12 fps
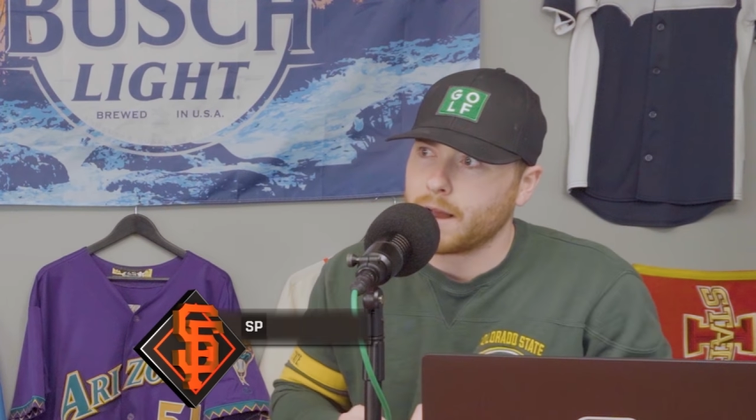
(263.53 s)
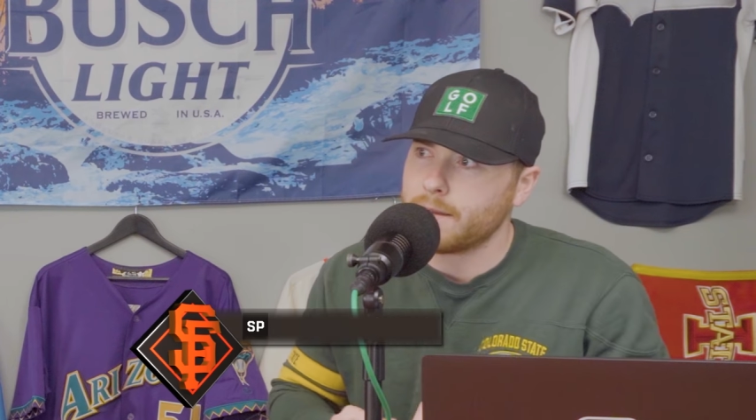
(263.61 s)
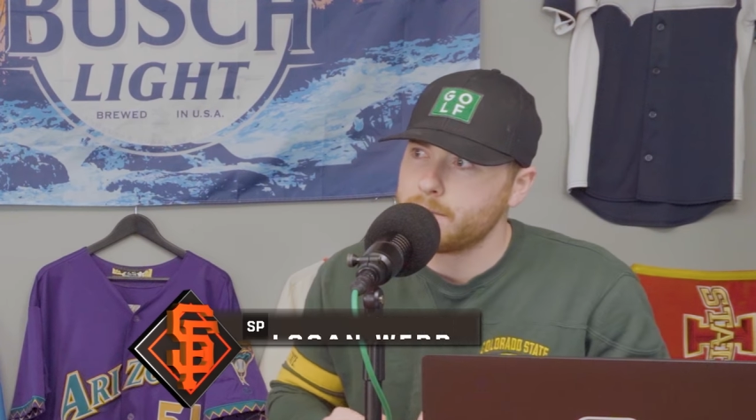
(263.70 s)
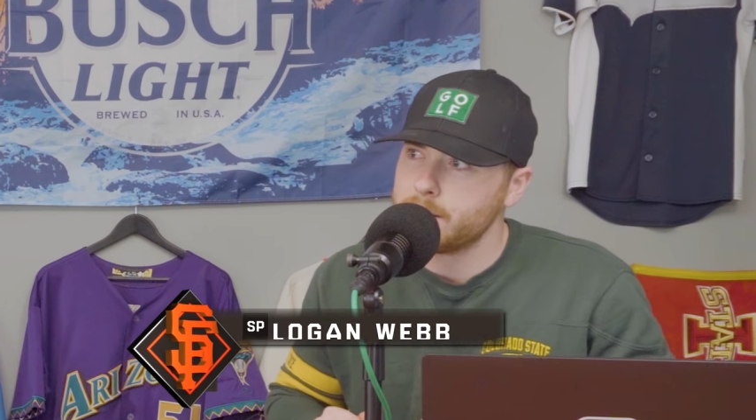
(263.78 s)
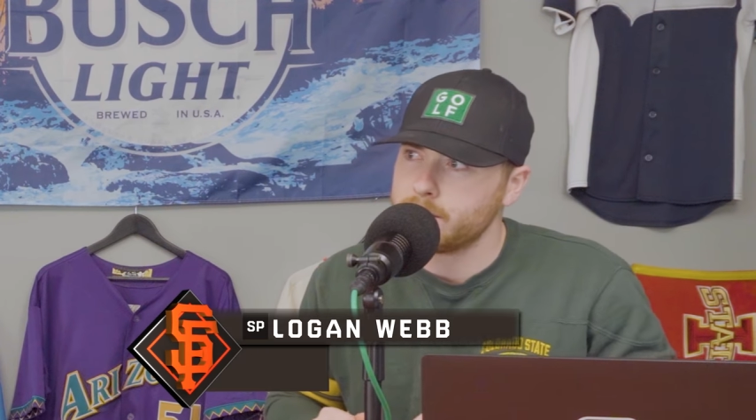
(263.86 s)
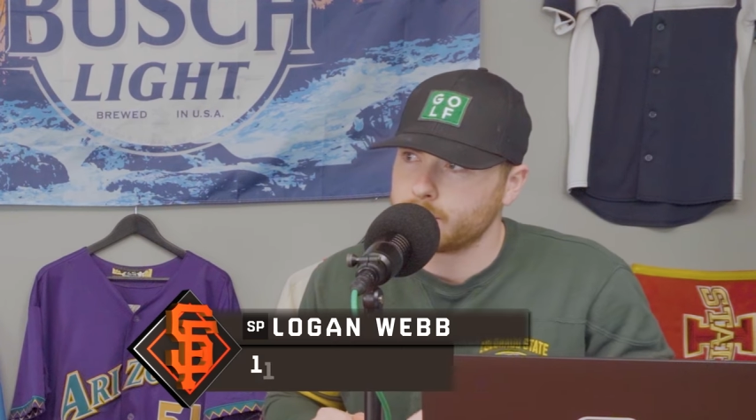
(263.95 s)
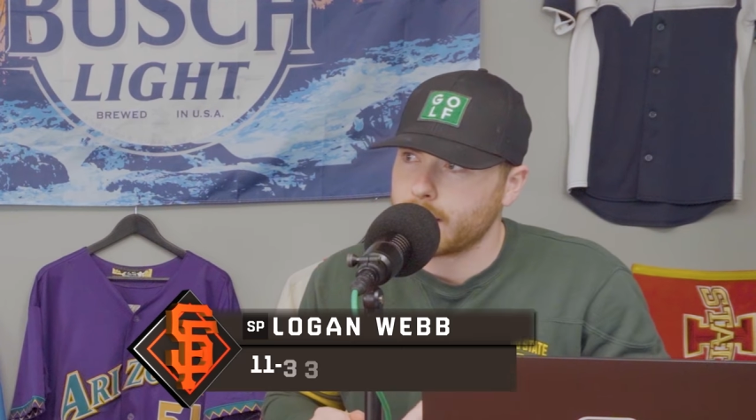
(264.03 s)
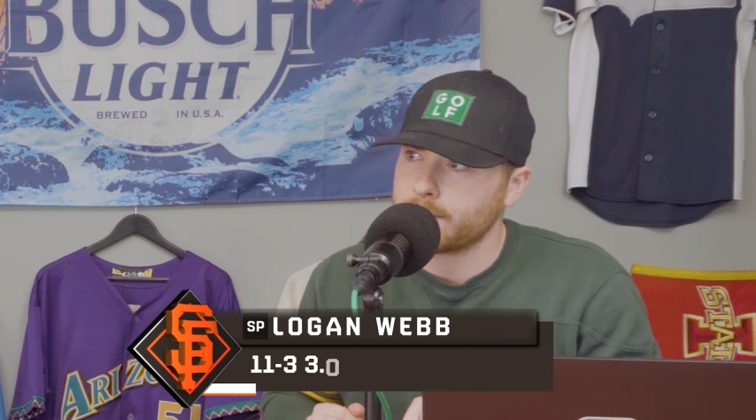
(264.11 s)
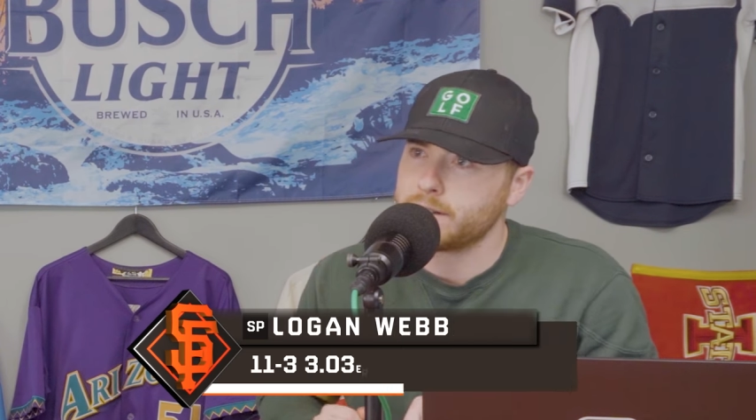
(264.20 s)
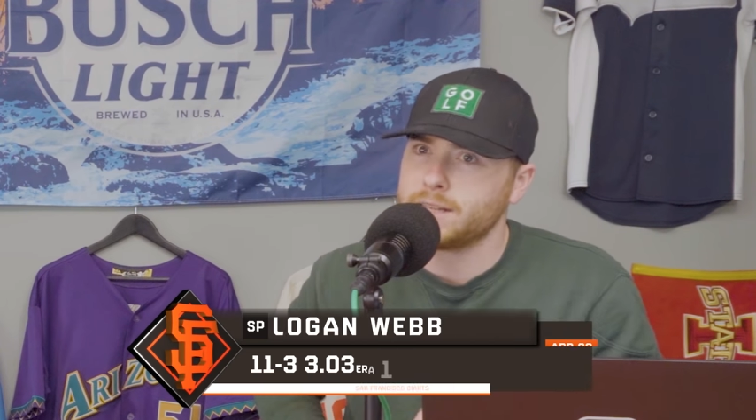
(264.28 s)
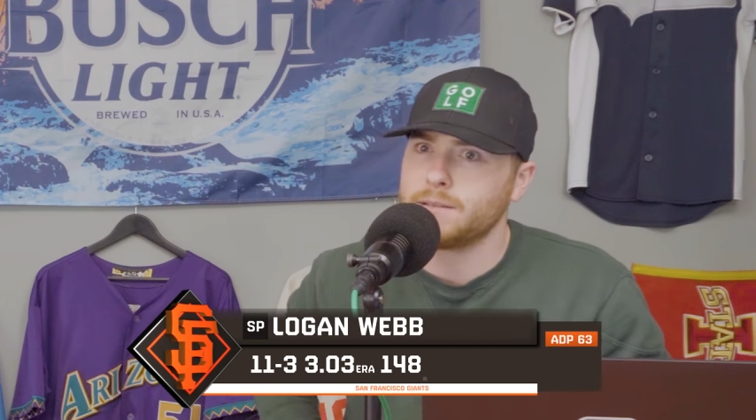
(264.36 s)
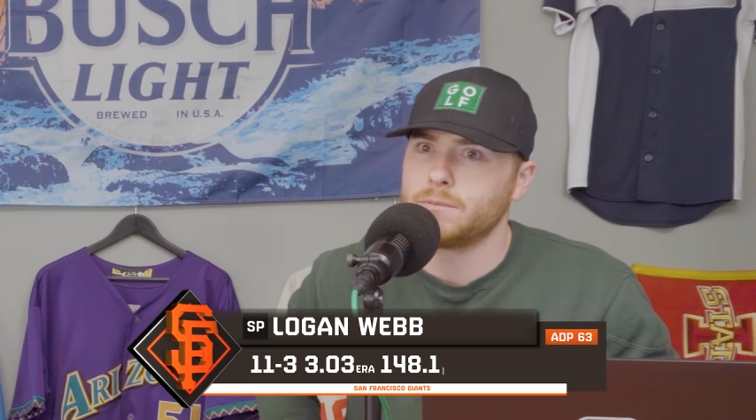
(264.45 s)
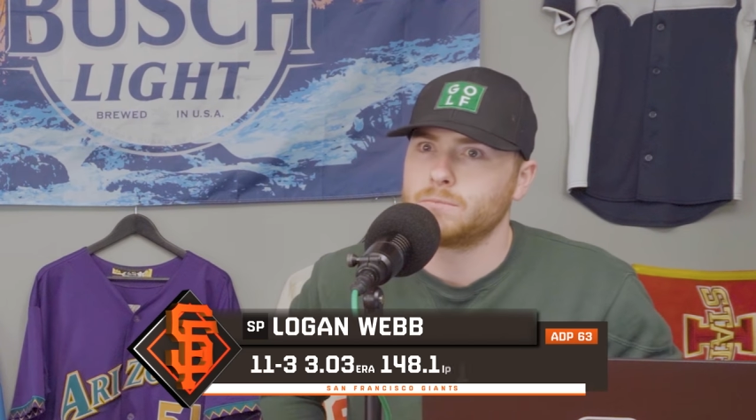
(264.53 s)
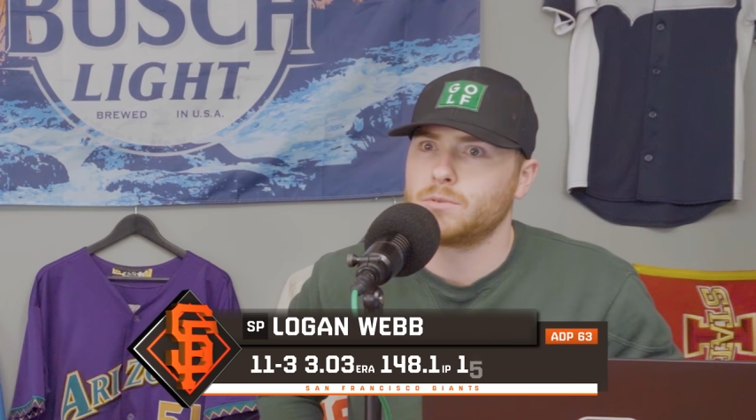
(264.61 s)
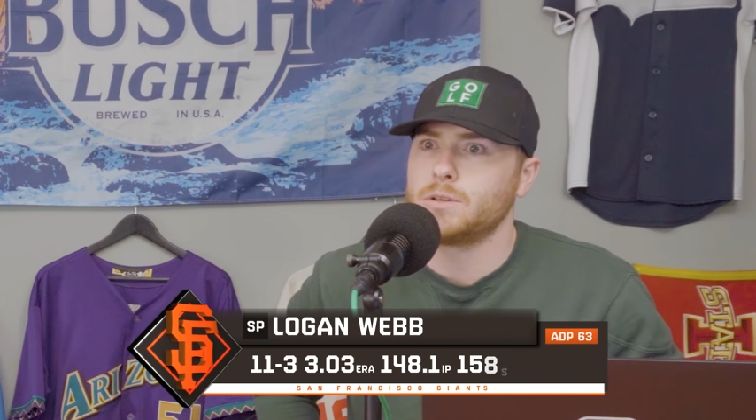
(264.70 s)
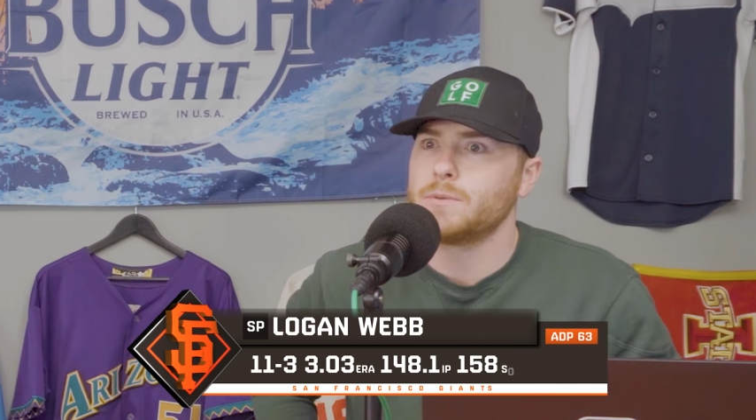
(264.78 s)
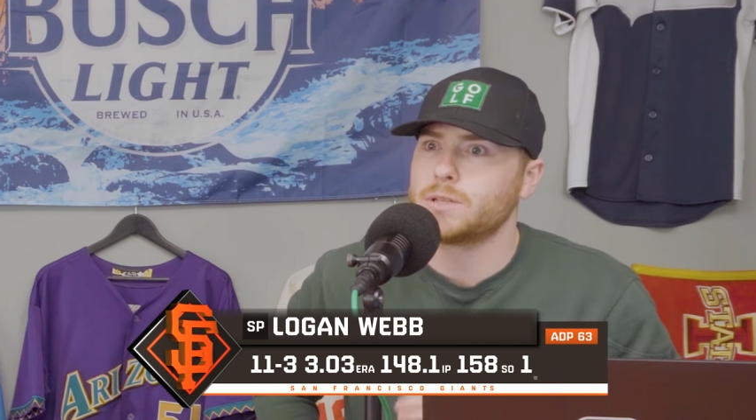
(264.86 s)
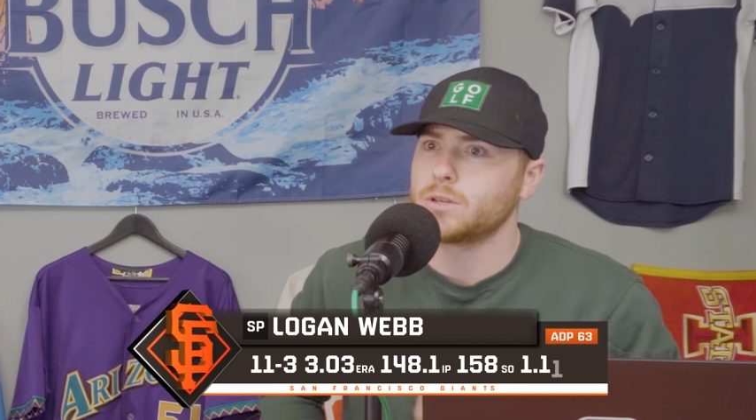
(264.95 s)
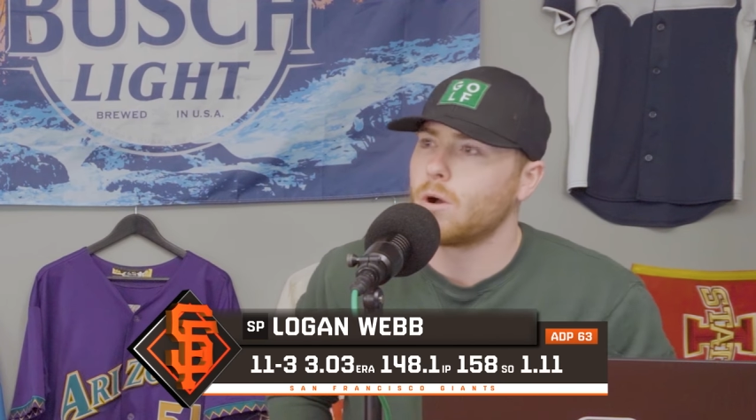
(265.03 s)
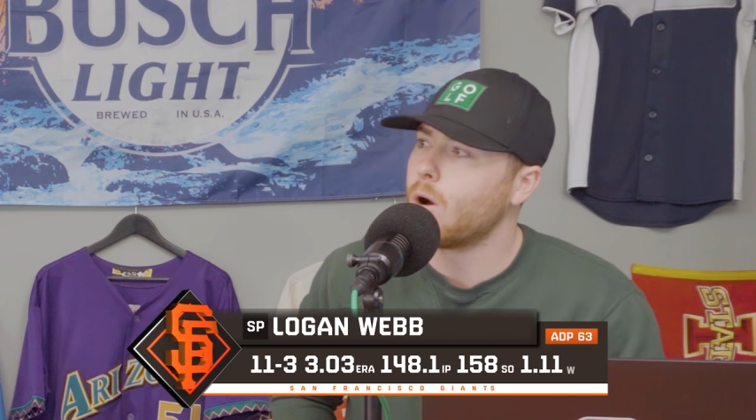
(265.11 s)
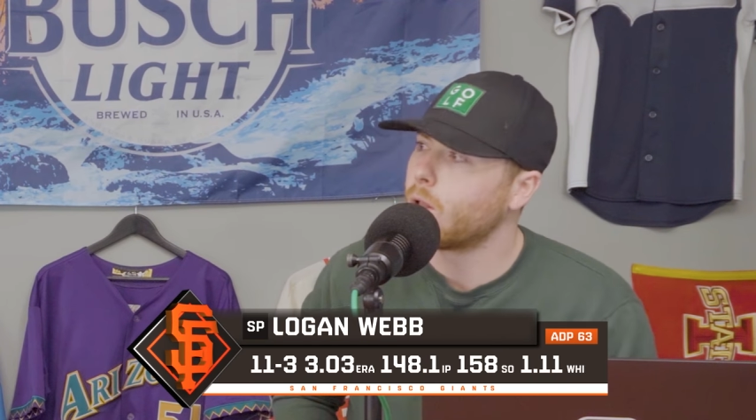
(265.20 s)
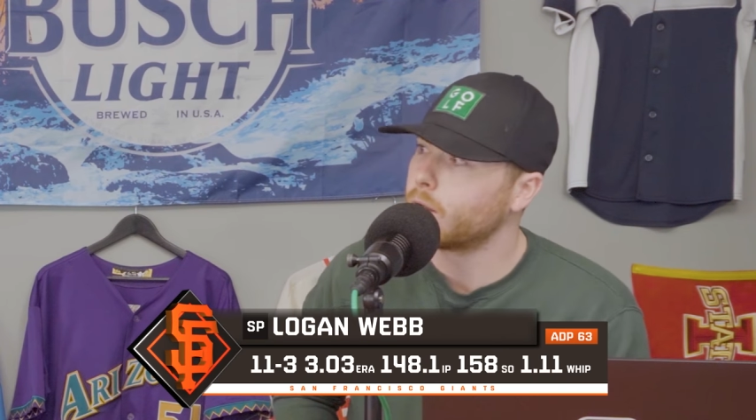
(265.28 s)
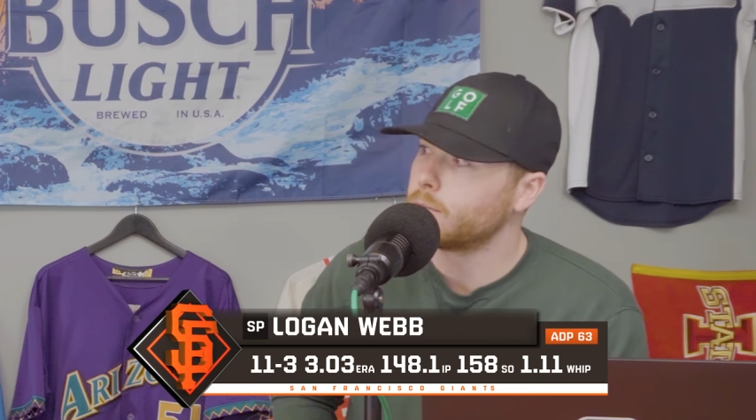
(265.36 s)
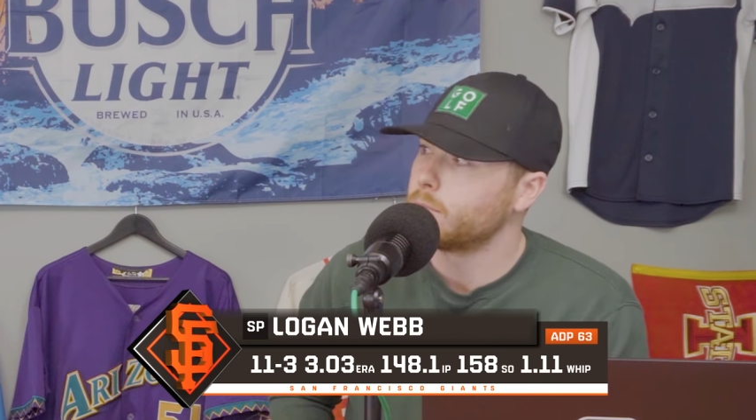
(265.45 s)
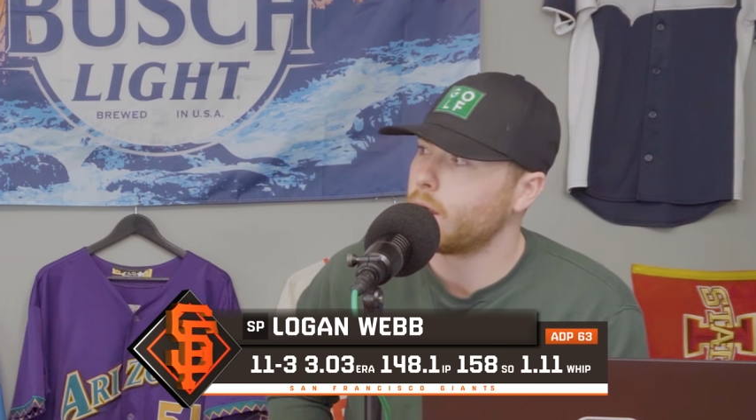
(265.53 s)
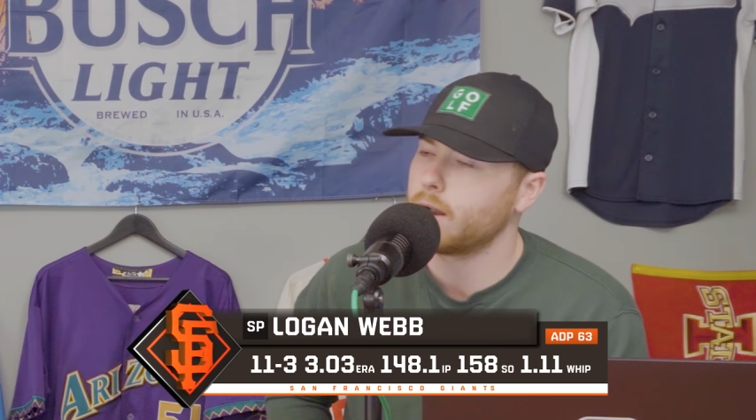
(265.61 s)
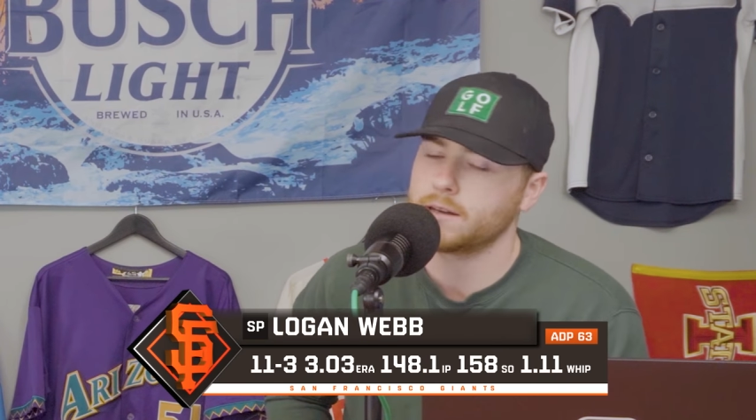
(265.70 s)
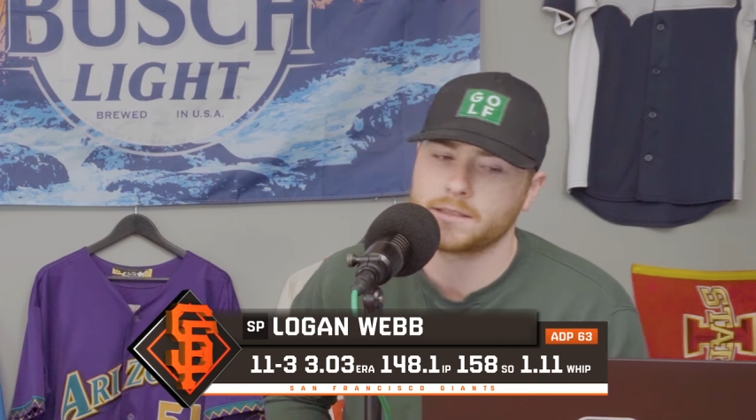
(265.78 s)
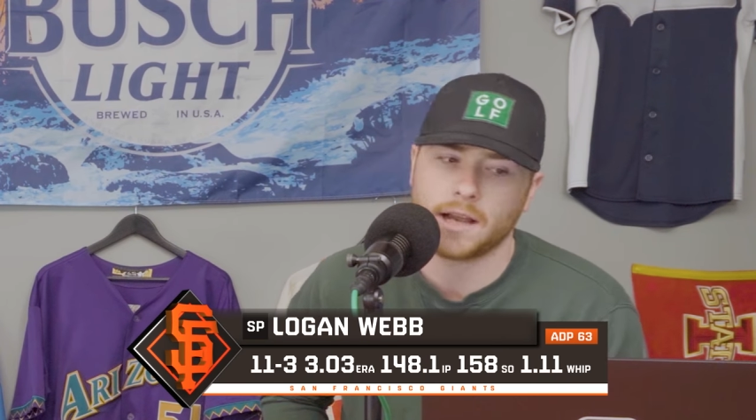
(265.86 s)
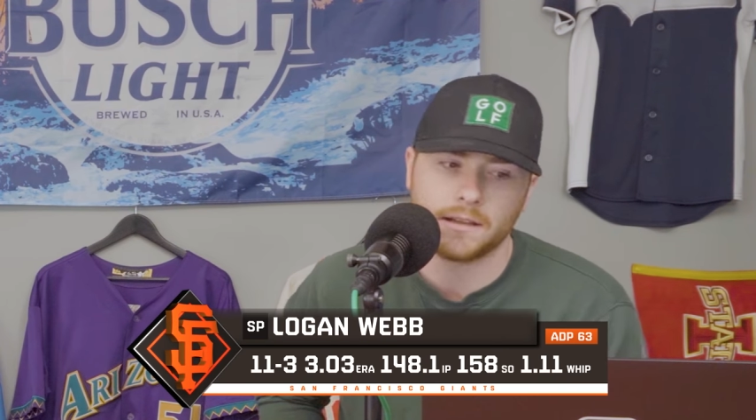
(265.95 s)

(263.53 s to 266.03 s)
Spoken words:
I've been drafting him in pretty much all our mocks.